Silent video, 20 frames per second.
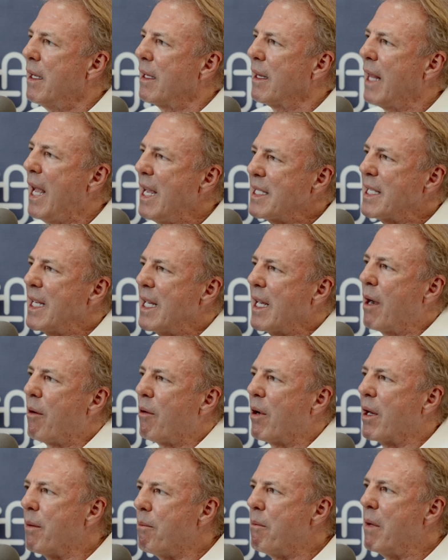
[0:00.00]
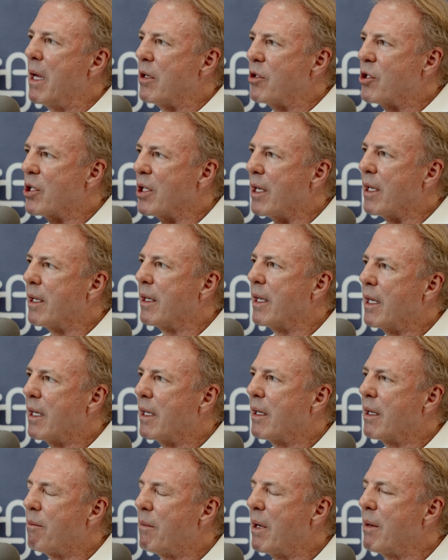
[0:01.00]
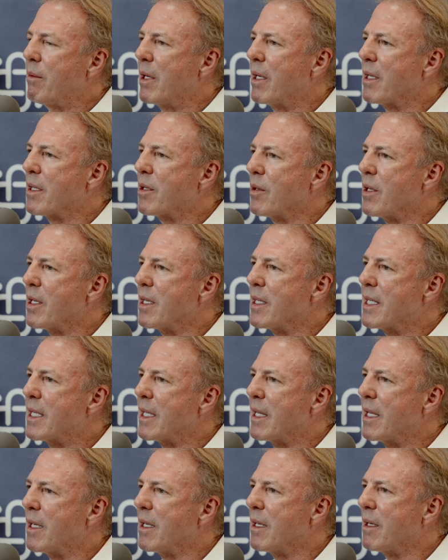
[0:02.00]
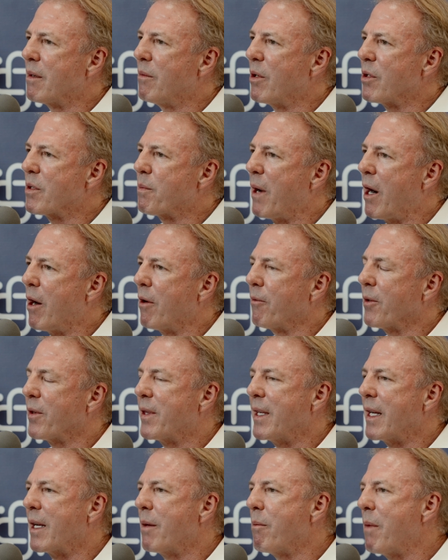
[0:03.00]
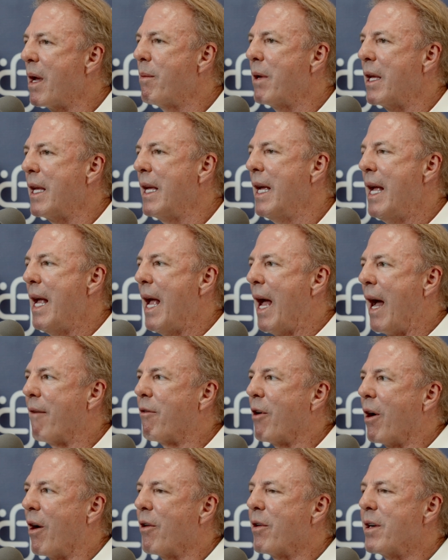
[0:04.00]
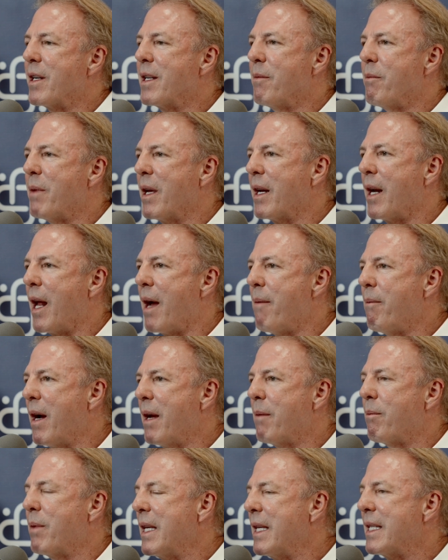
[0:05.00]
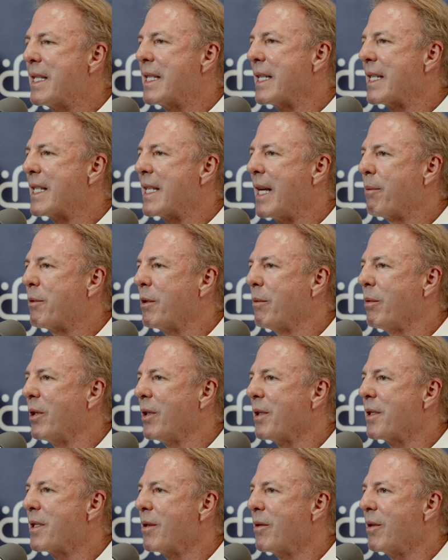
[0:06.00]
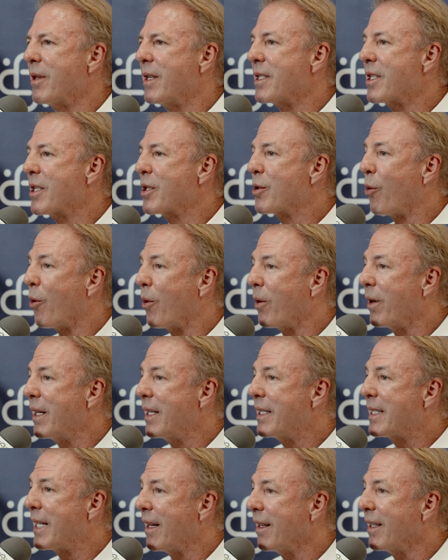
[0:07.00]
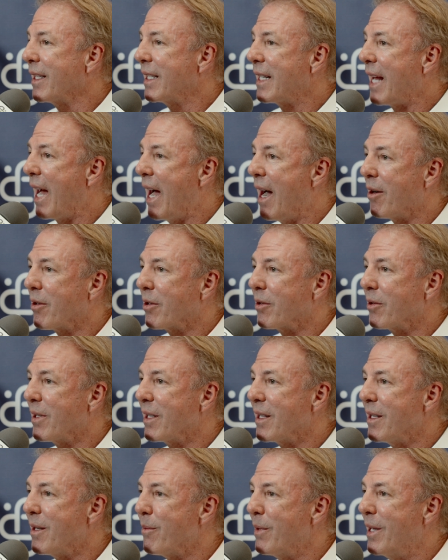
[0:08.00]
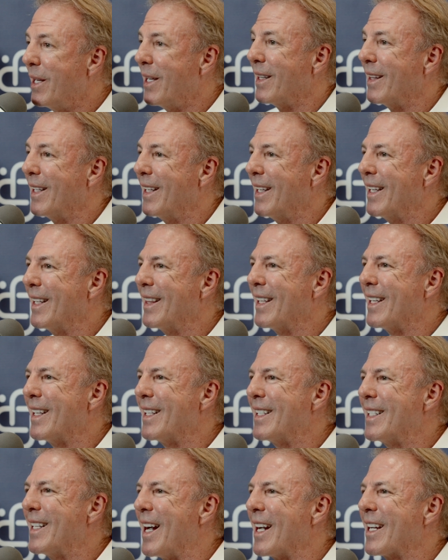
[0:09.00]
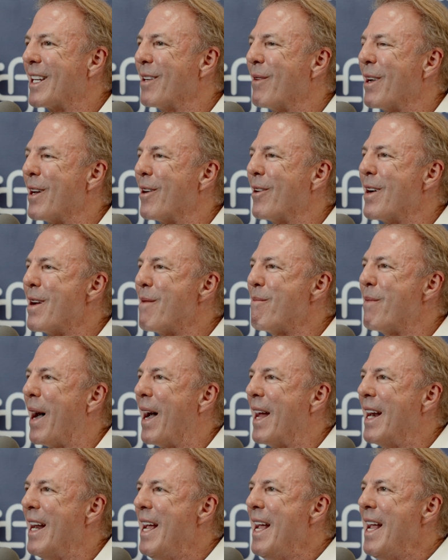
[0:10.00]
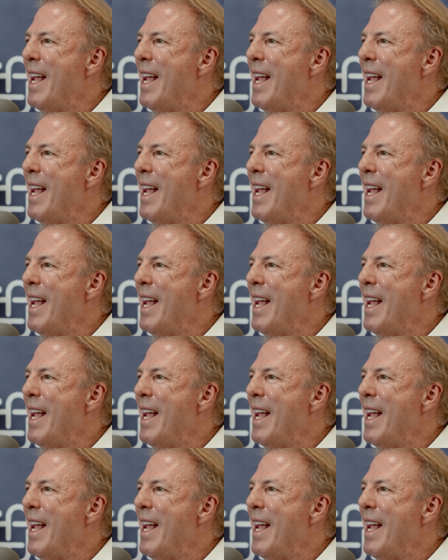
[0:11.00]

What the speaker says: Last thing I want to mention, and maybe this was the most powerful thing, and maybe I've already admitted I might be susceptible to the storytelling algorithm in the documentary, but